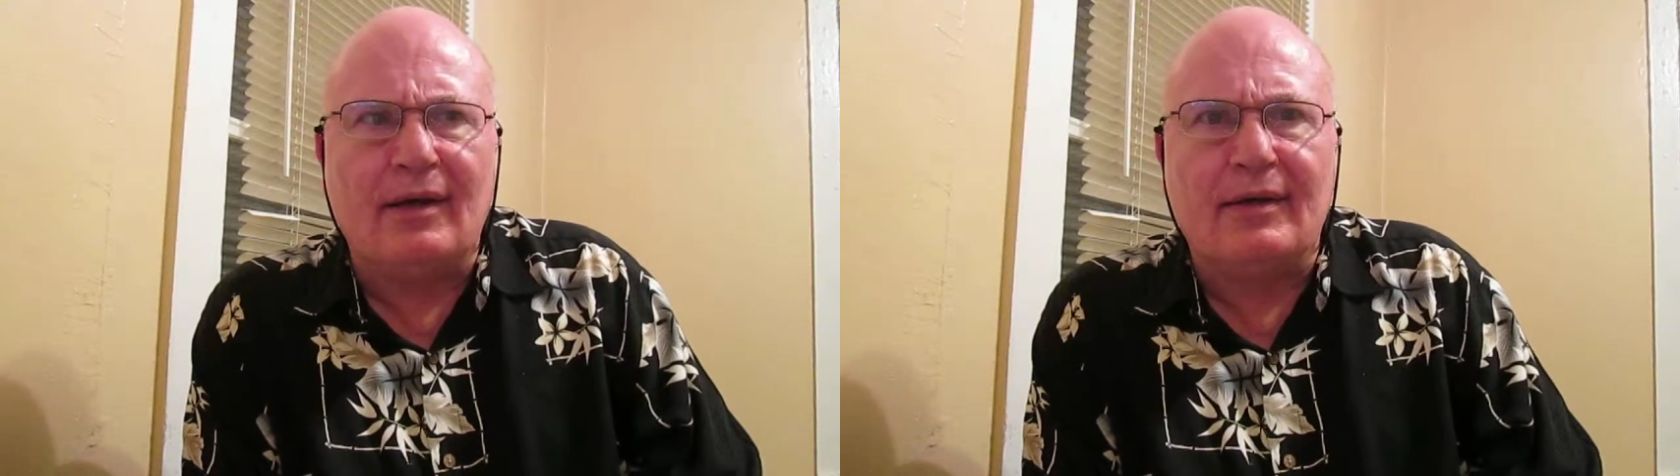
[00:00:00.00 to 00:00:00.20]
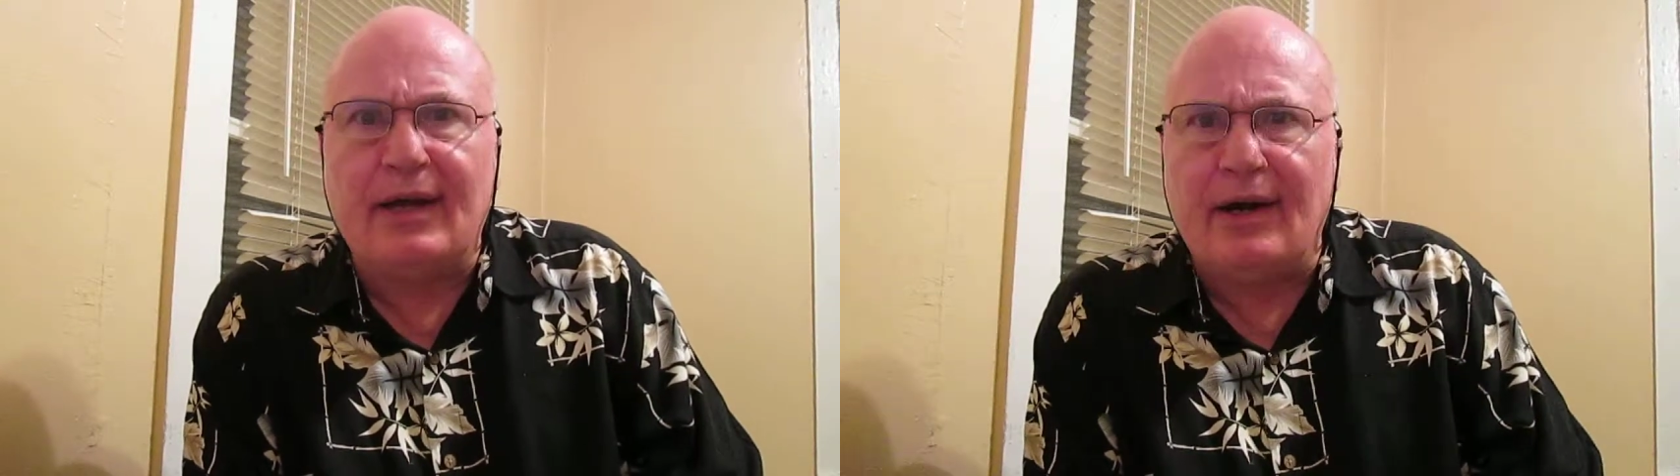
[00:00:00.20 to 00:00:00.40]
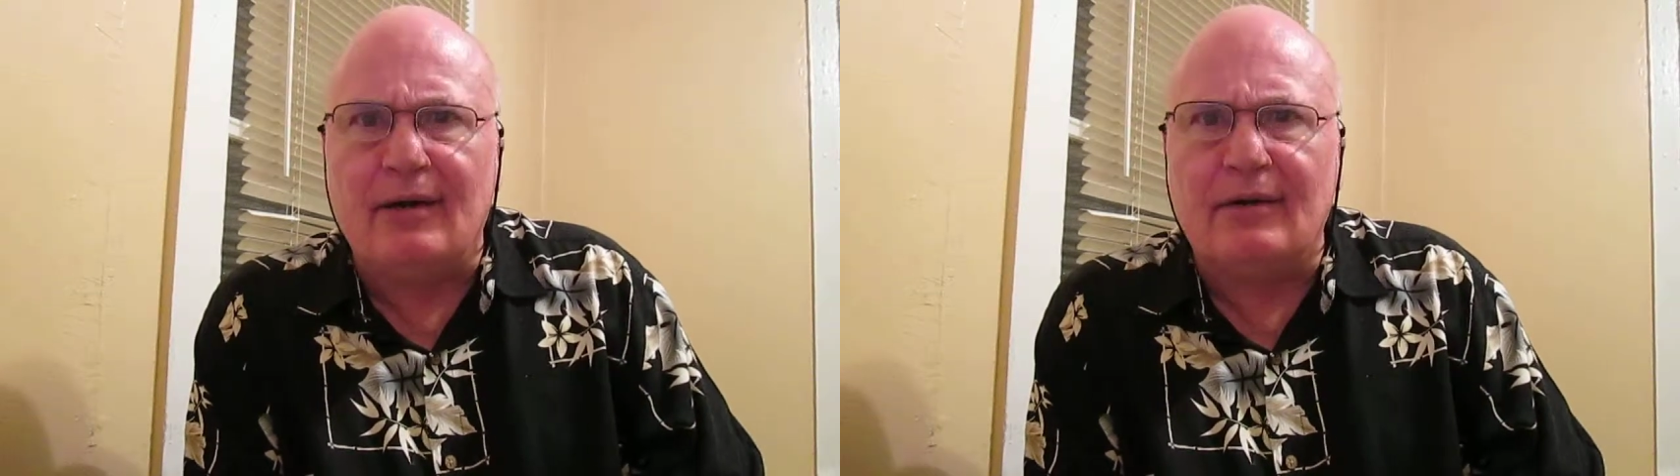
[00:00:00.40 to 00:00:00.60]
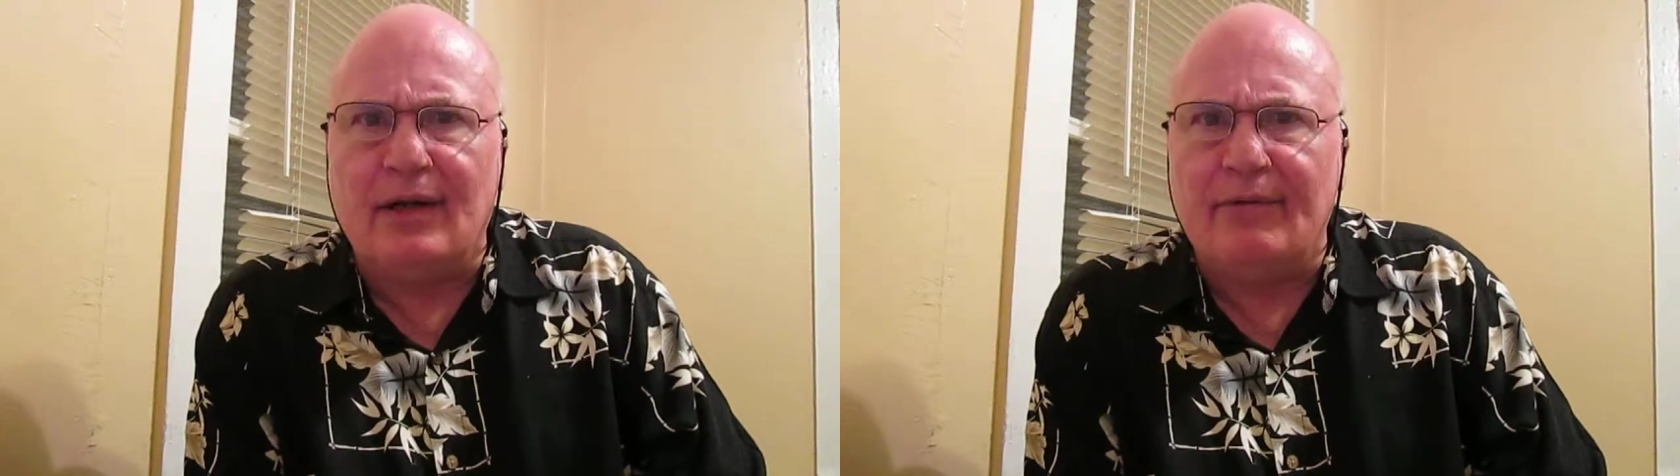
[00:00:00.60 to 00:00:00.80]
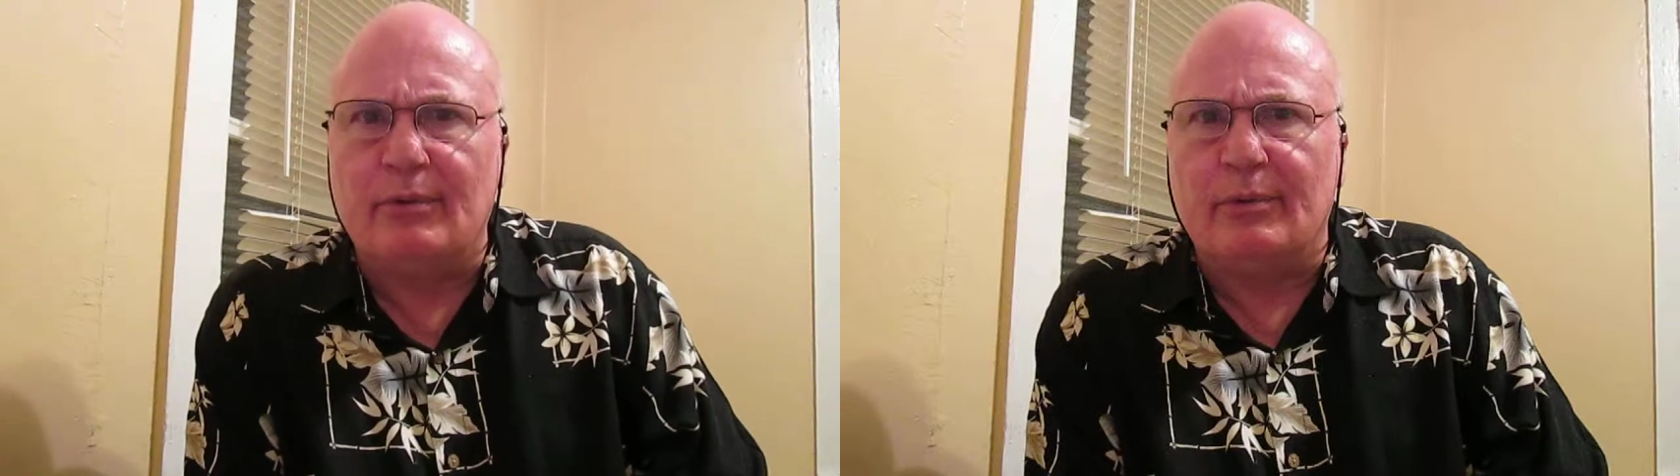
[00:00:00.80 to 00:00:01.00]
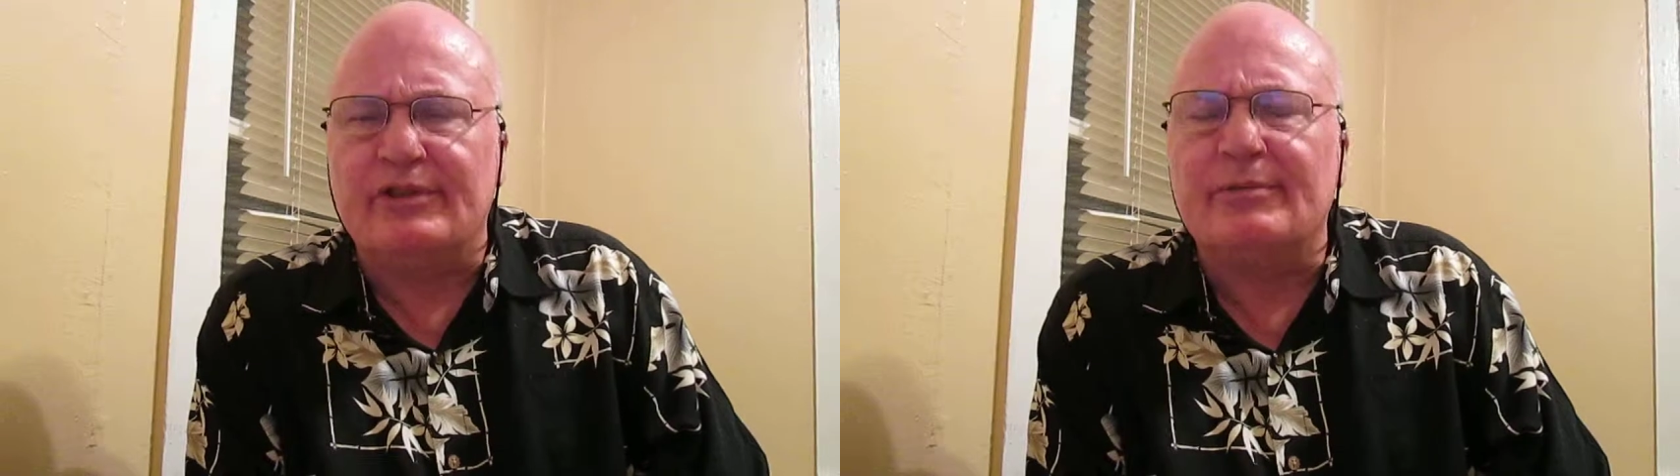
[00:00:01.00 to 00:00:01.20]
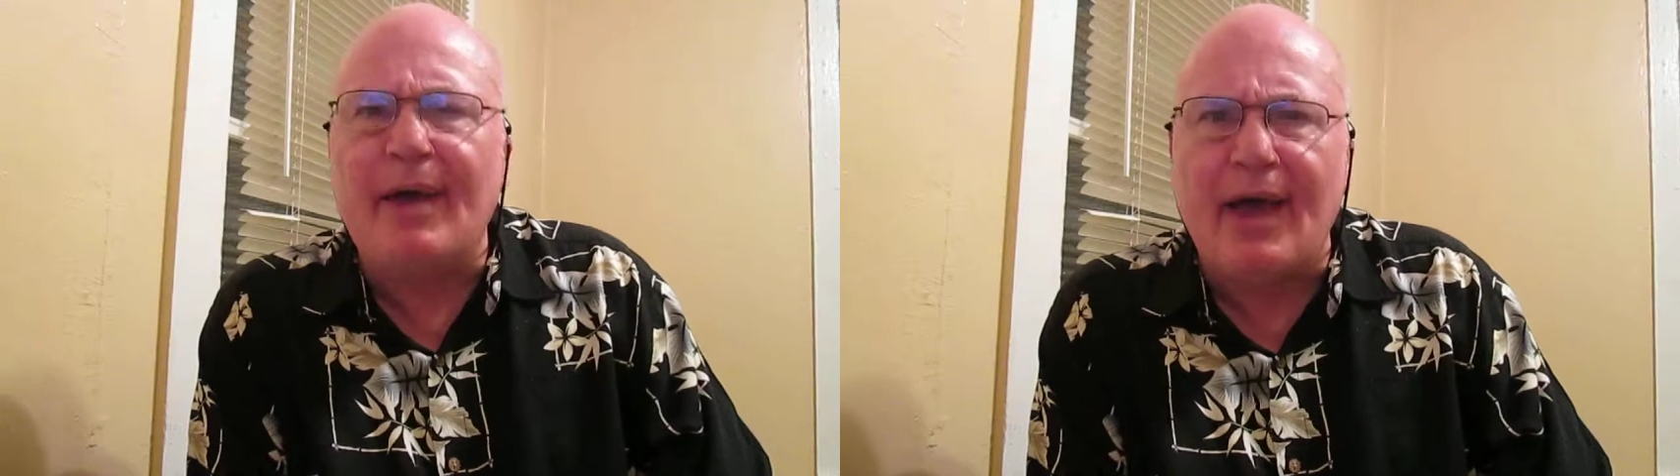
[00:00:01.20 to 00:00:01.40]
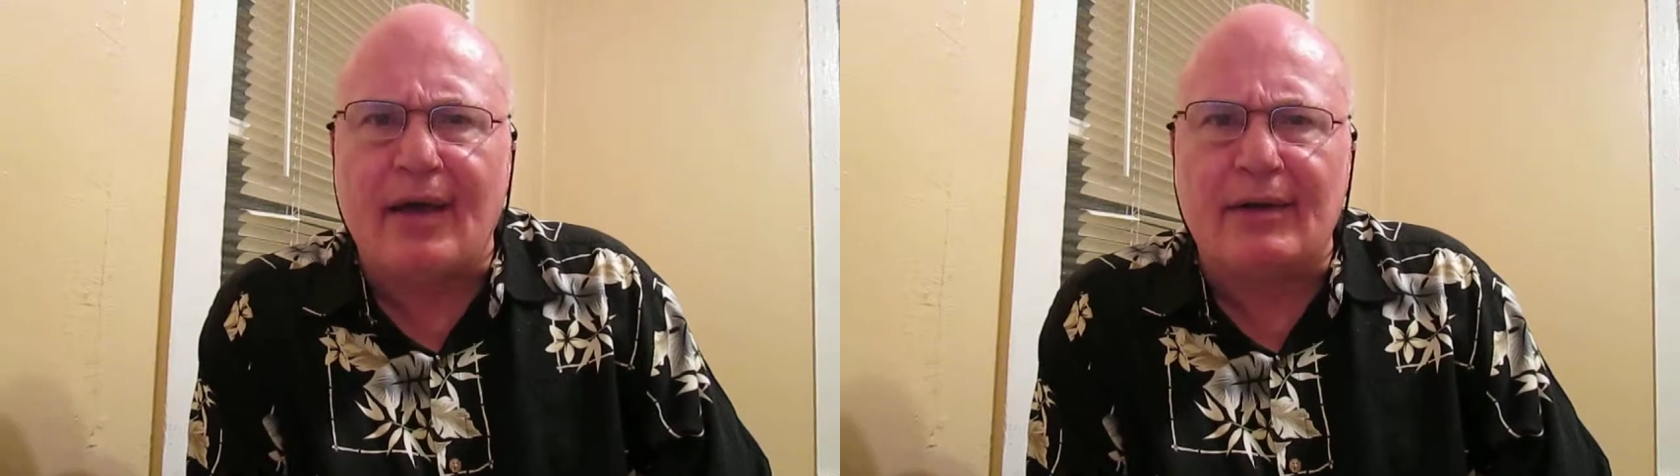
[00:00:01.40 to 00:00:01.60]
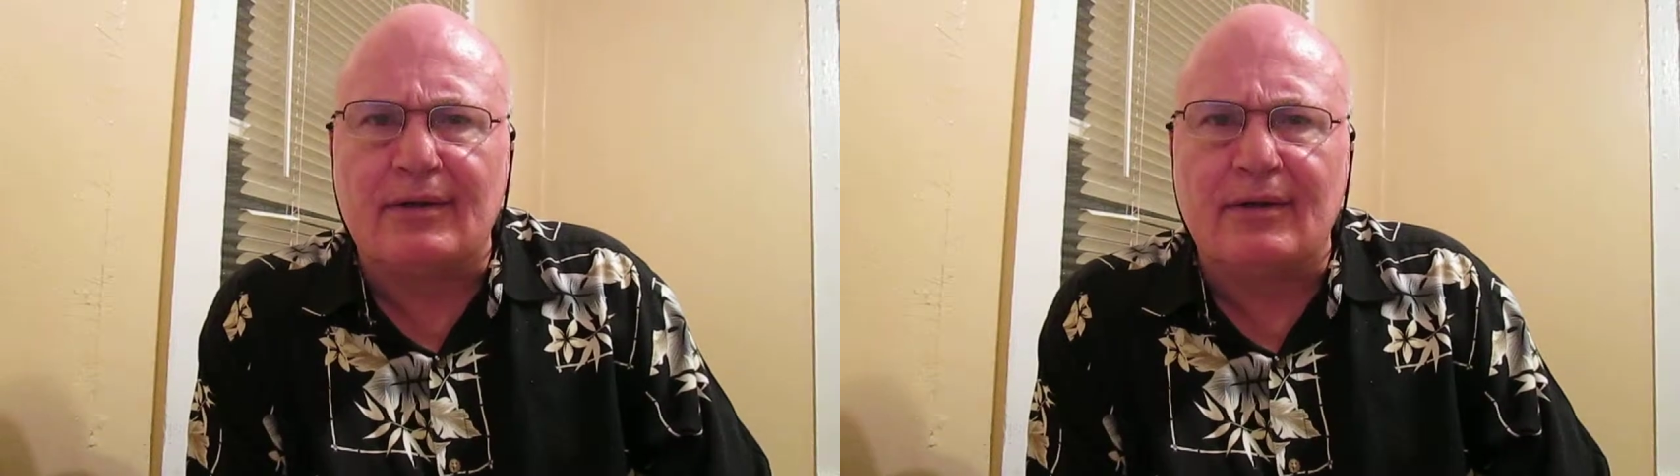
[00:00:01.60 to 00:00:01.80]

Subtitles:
care, love, and respect.